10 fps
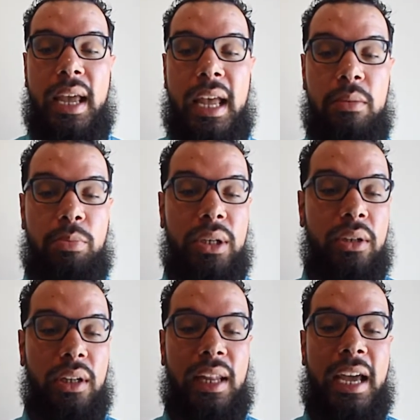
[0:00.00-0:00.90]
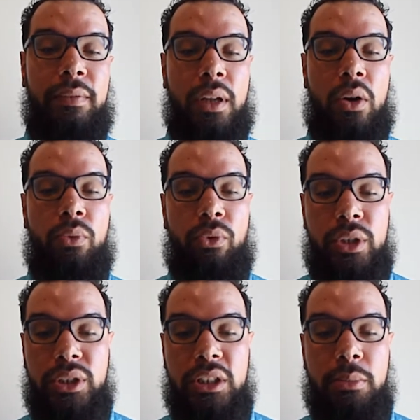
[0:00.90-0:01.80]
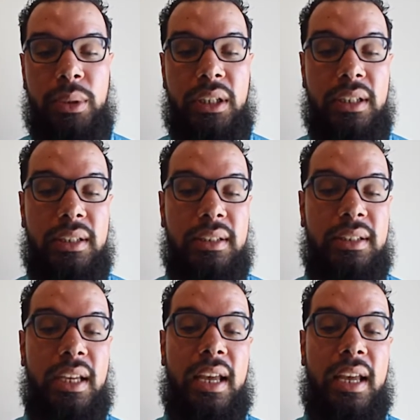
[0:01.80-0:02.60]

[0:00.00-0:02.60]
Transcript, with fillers: and build a lifelong friendship because